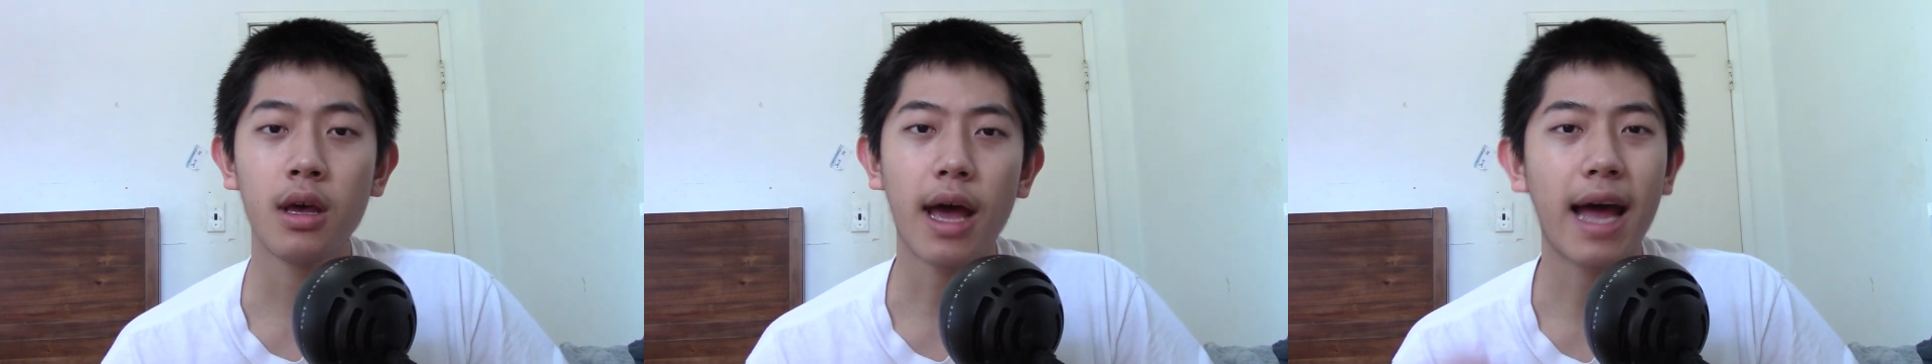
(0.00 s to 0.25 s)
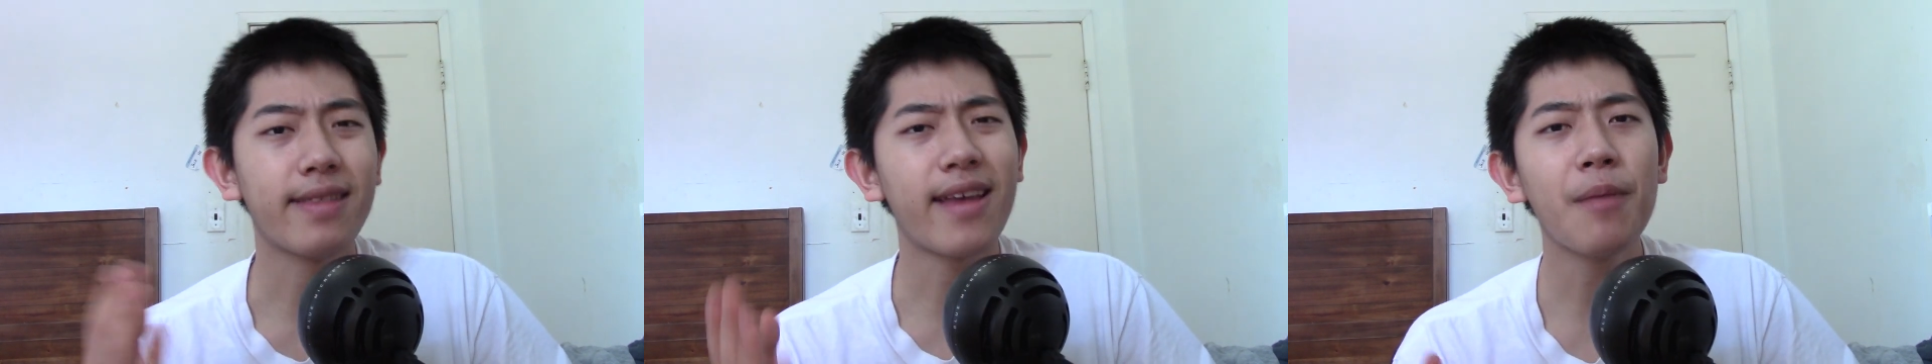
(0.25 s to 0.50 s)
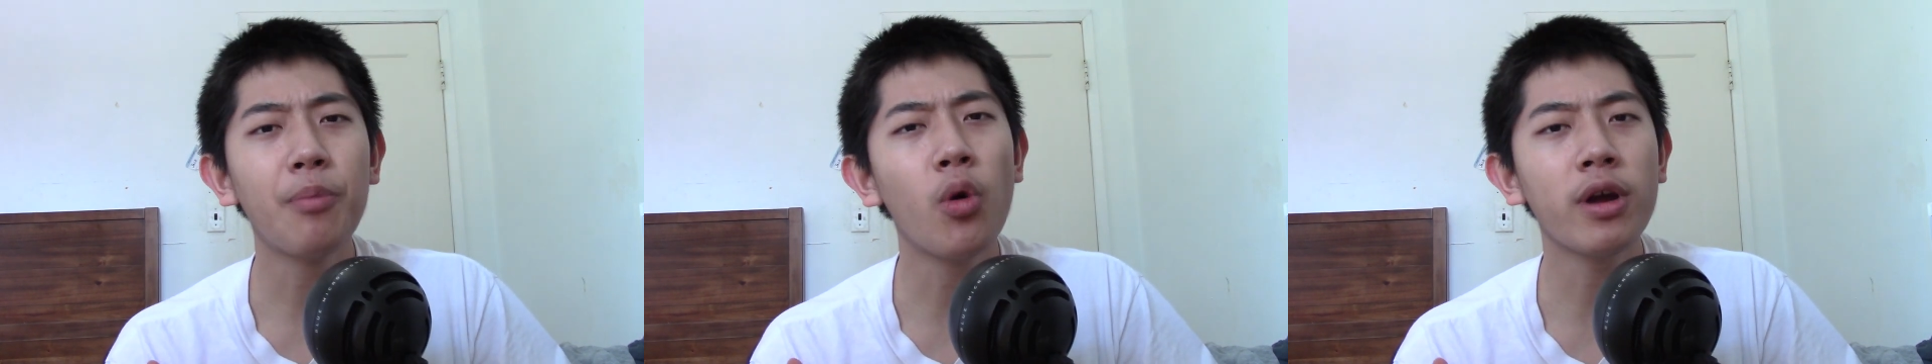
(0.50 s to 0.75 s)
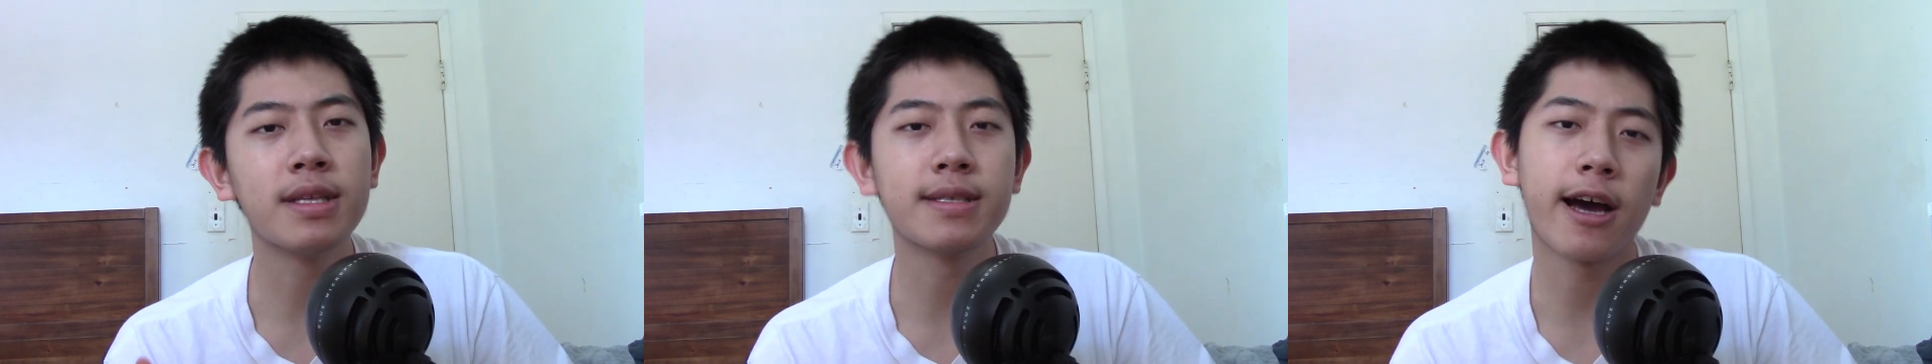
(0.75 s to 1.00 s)
At that point
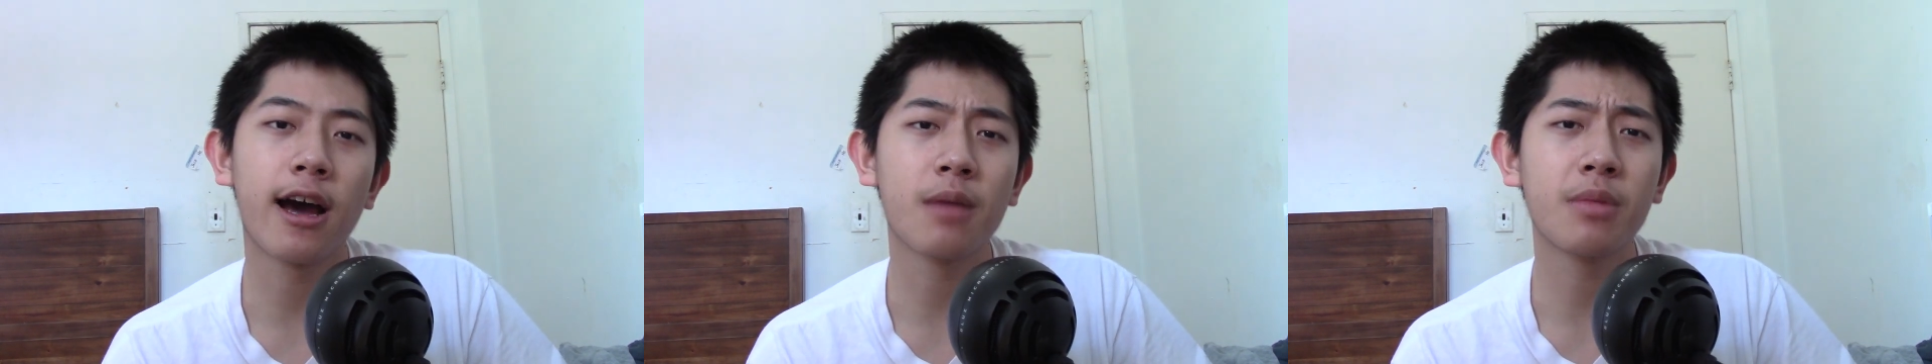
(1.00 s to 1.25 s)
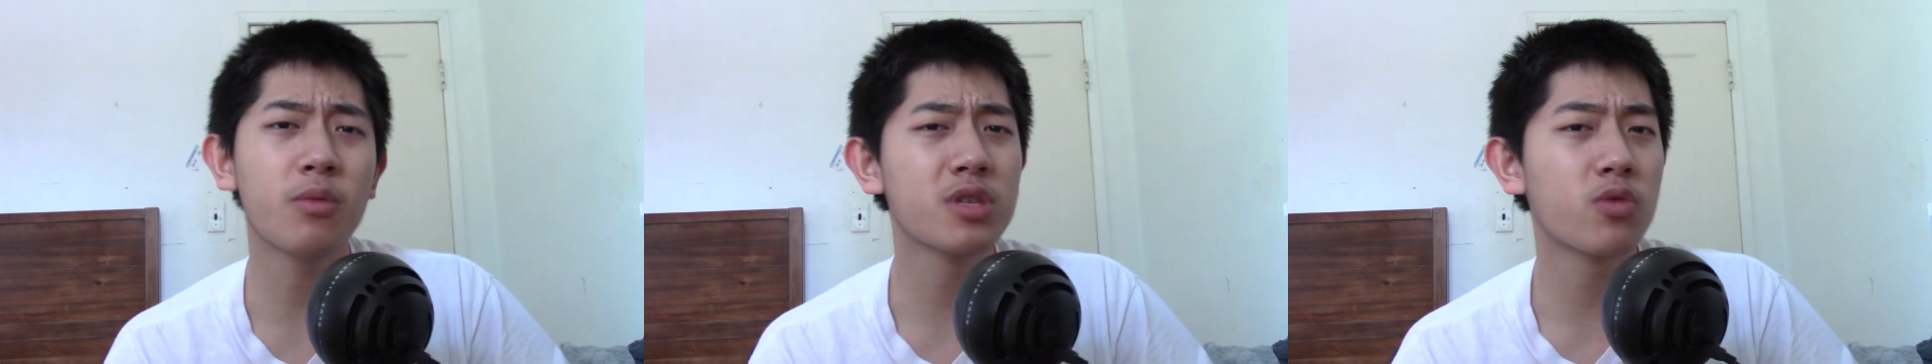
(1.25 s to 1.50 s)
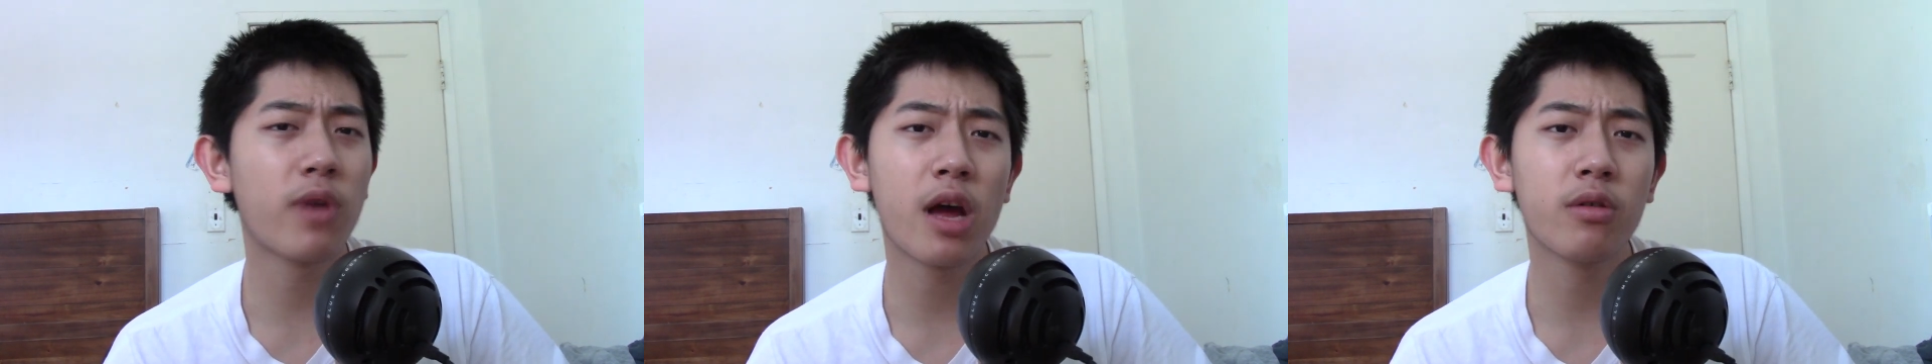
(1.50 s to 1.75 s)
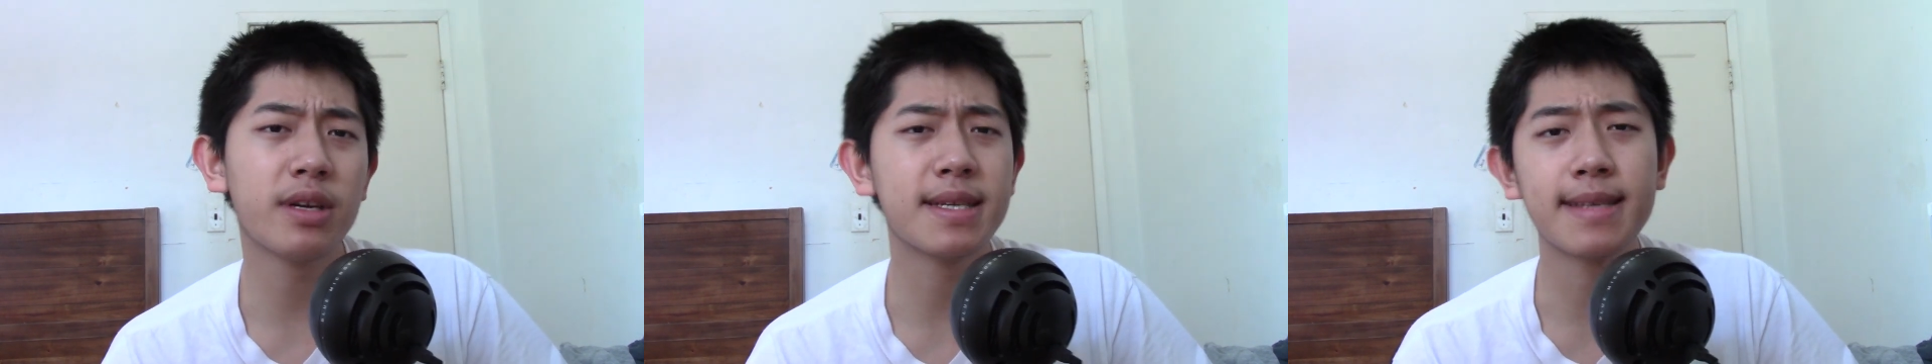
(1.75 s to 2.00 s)
in time, it was
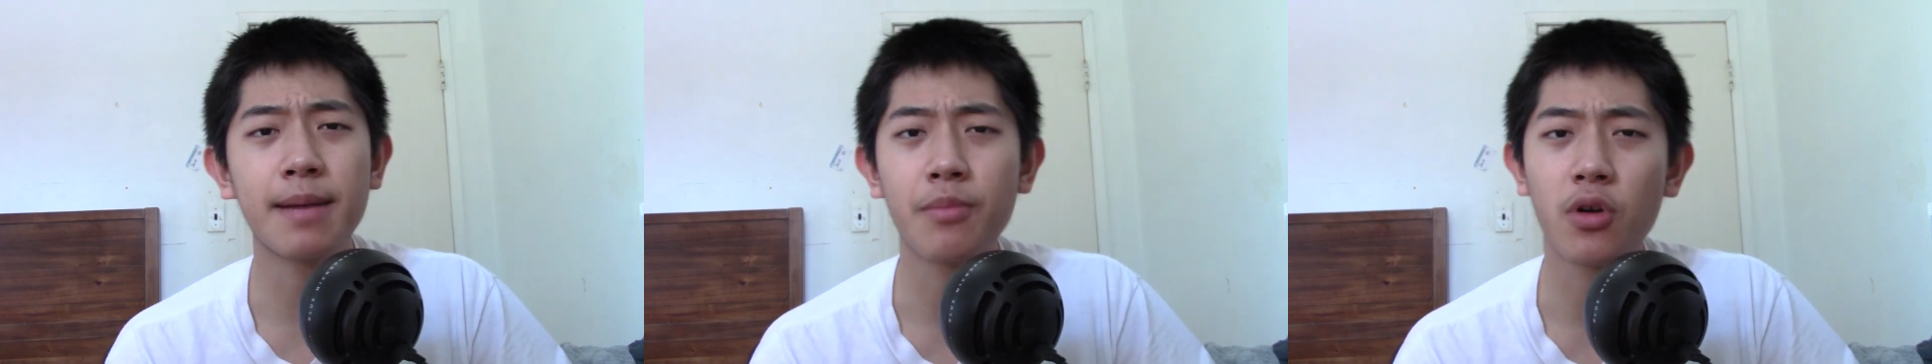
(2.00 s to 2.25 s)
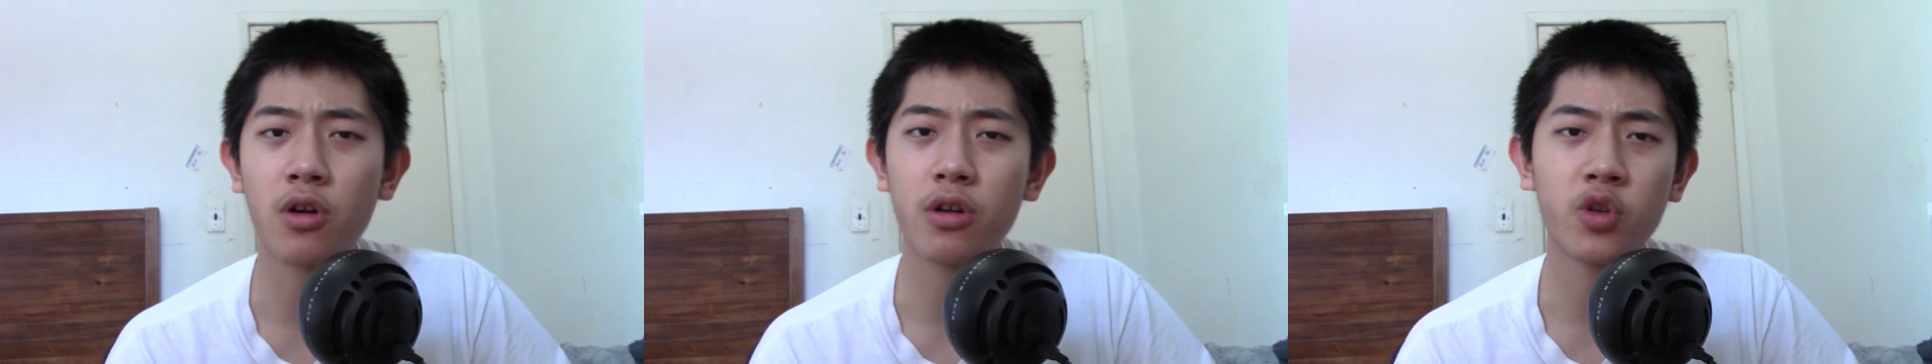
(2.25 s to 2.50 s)
around December